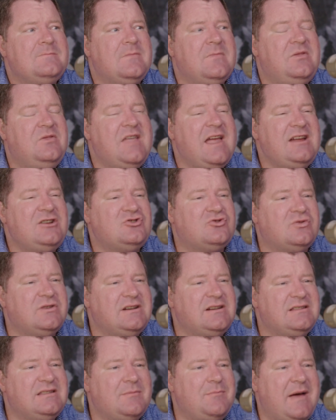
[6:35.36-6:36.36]
they
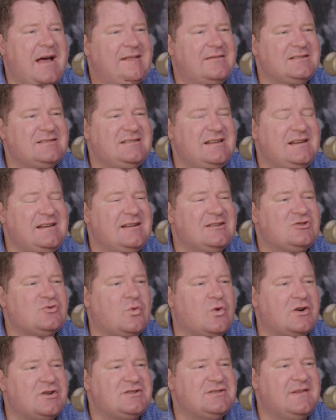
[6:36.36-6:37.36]
treated the Palestinians
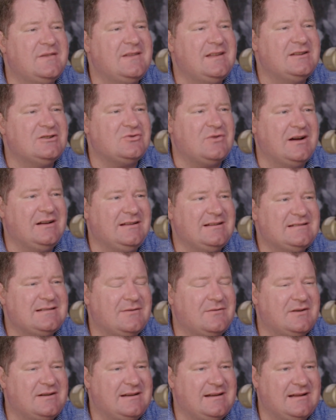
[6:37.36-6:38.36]
worse than the Israelis
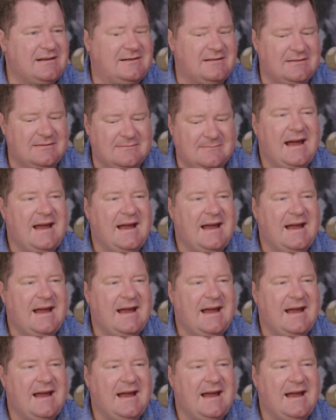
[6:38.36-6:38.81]
ever did.